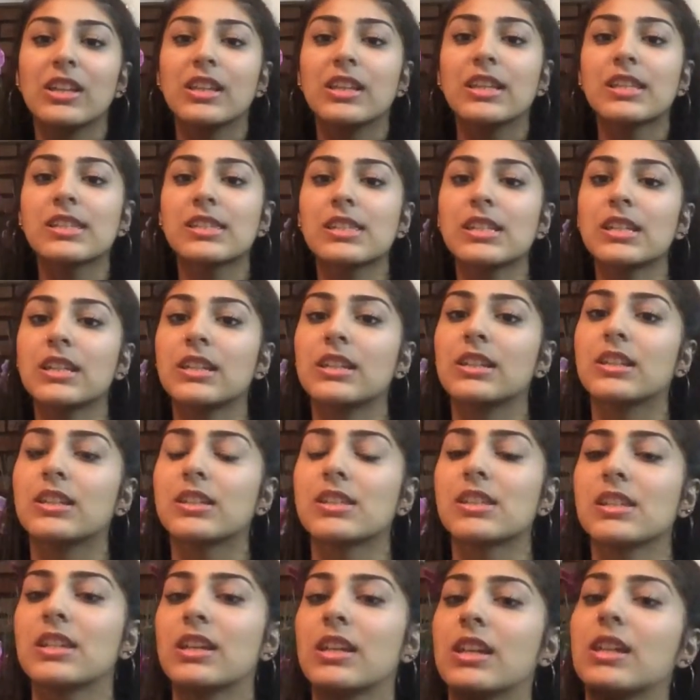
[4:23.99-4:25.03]
Listen,
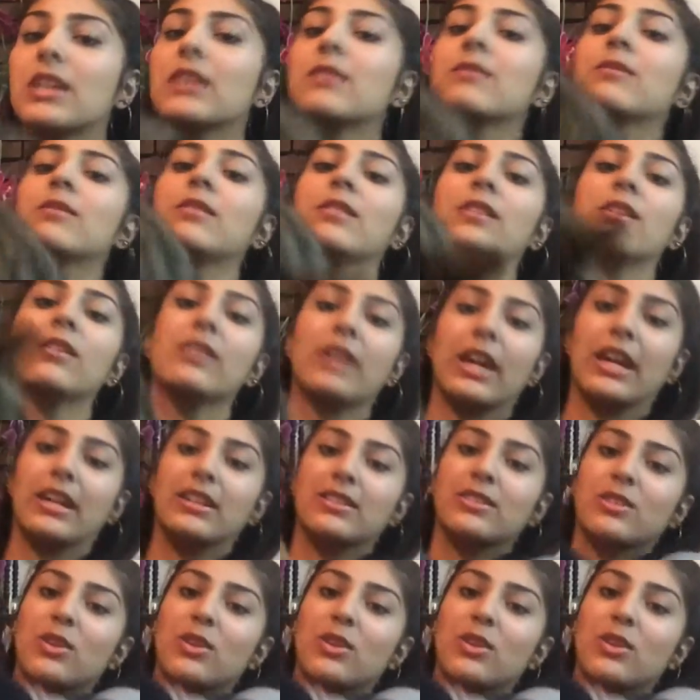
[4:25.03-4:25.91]
listen, kitty. Okay,